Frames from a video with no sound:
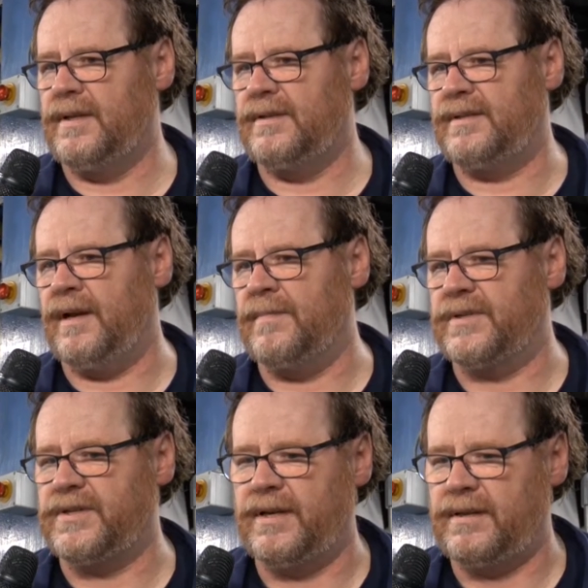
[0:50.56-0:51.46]
Cyan,
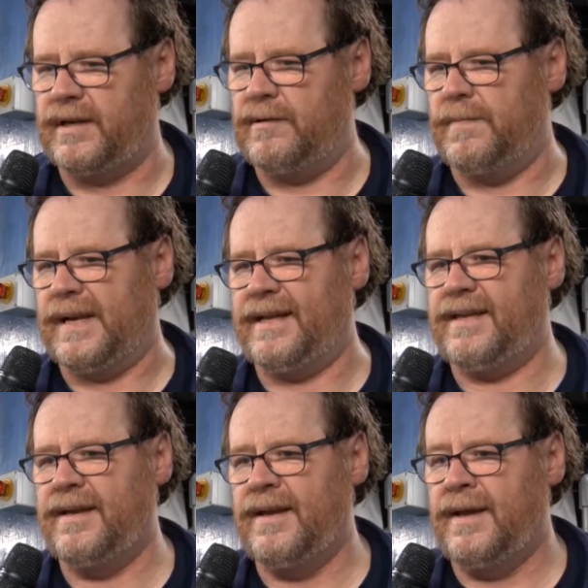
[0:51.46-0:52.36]
magenta, yellow,
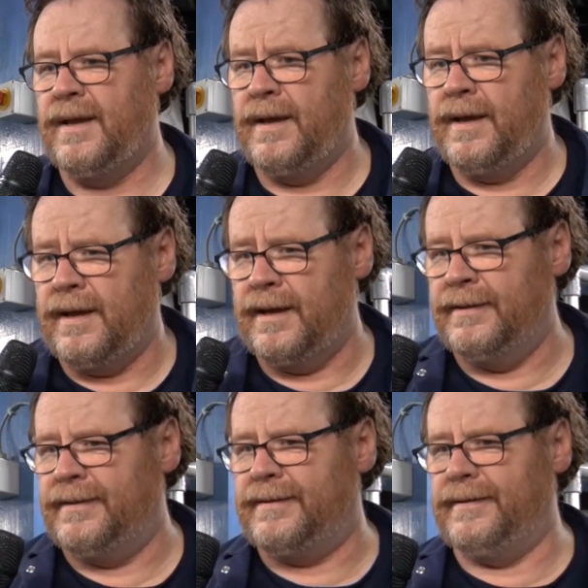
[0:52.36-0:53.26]
black.
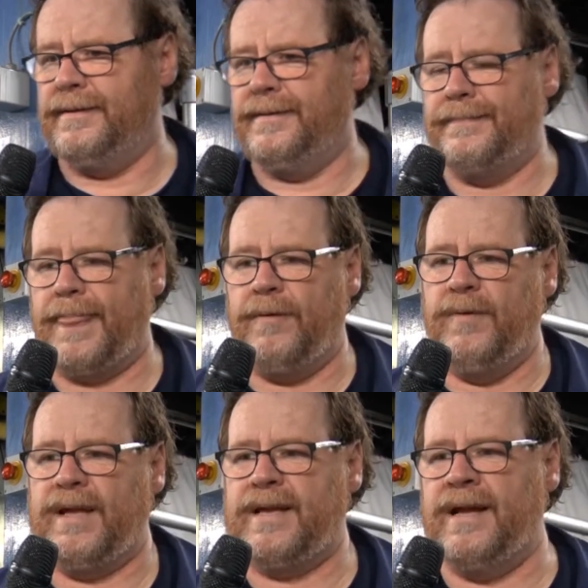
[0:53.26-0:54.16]
And
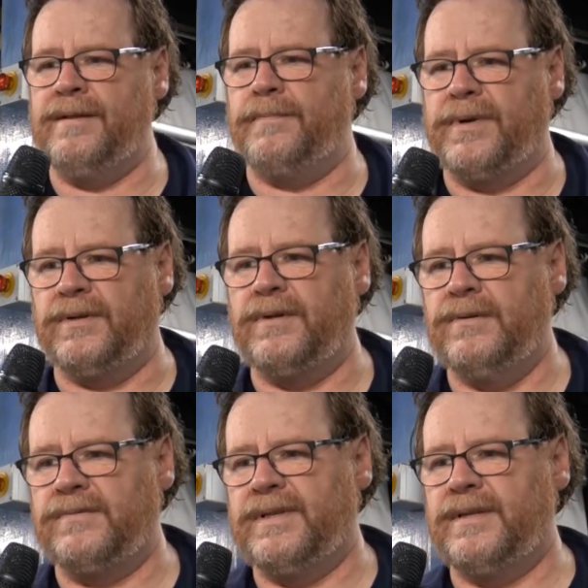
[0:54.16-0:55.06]
we can
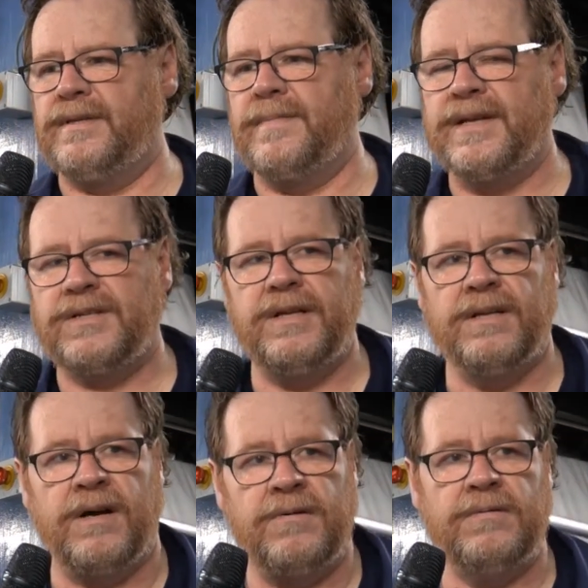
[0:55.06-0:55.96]
produce with this machine
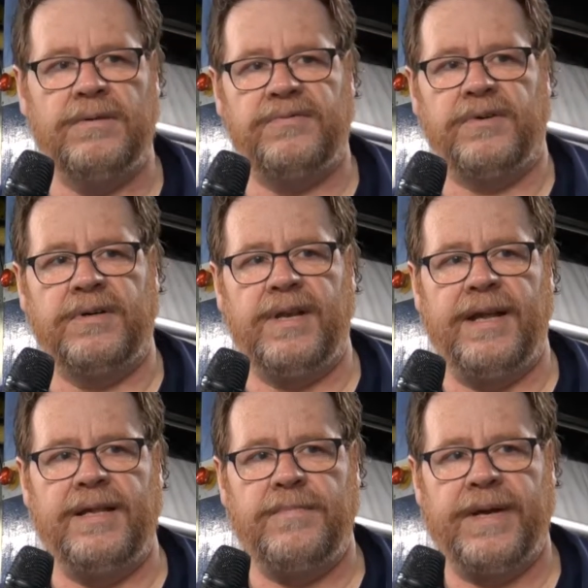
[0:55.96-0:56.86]
now
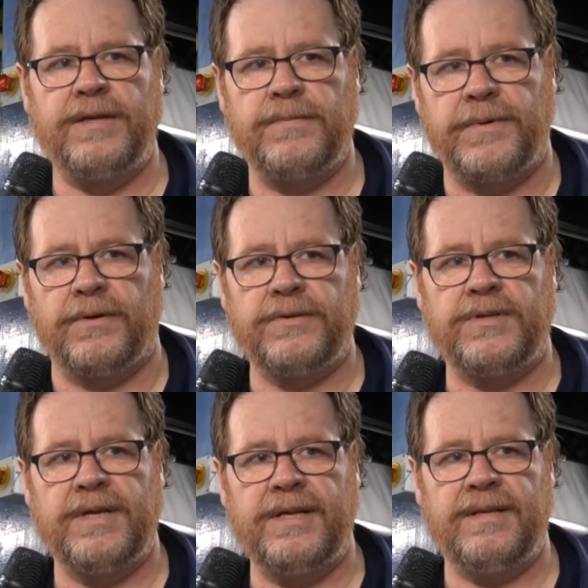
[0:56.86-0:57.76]
48-page
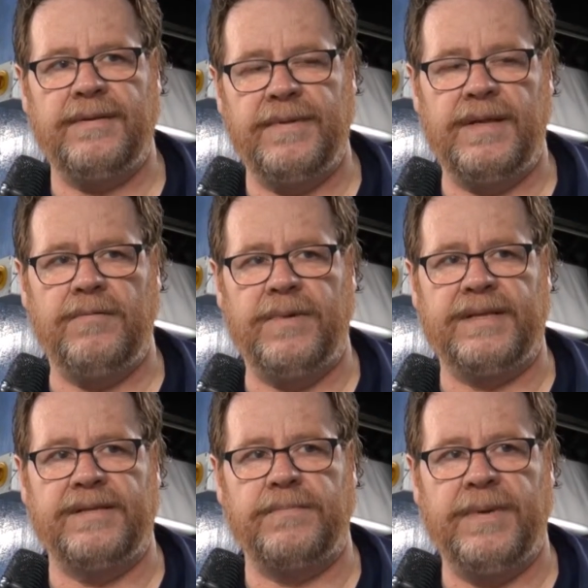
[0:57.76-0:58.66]
broadsheet
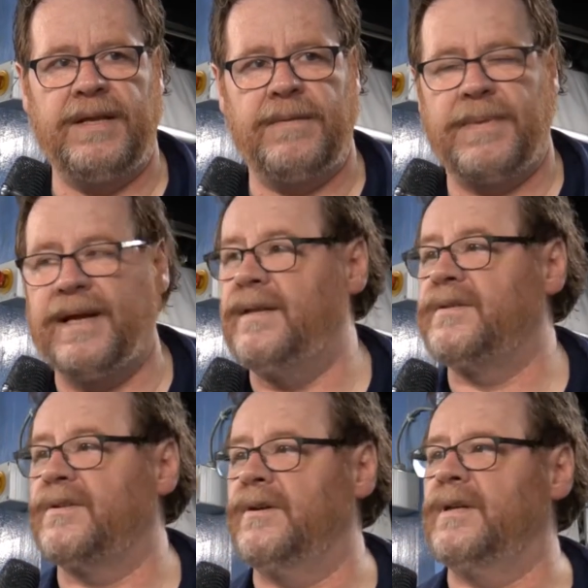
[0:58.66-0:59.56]
with the speed by
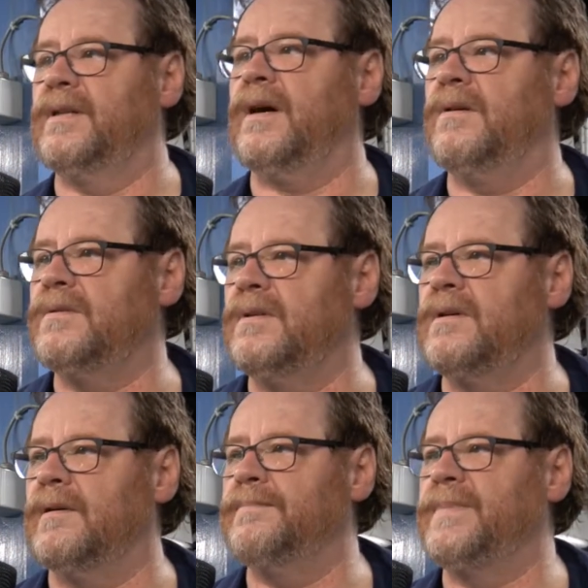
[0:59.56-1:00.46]
30,000
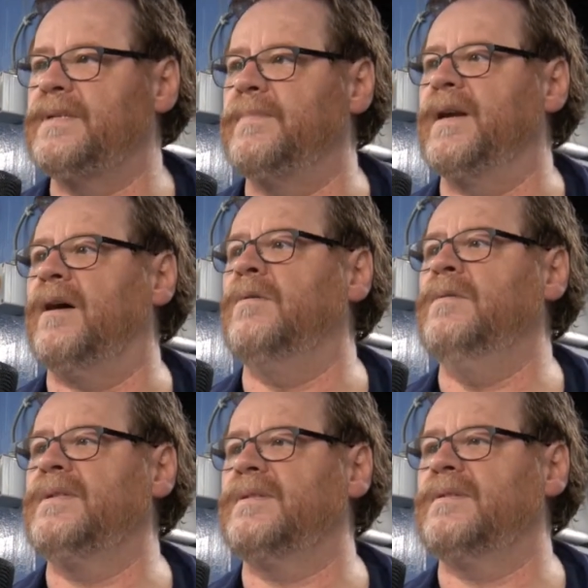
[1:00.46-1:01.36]
copies per hour,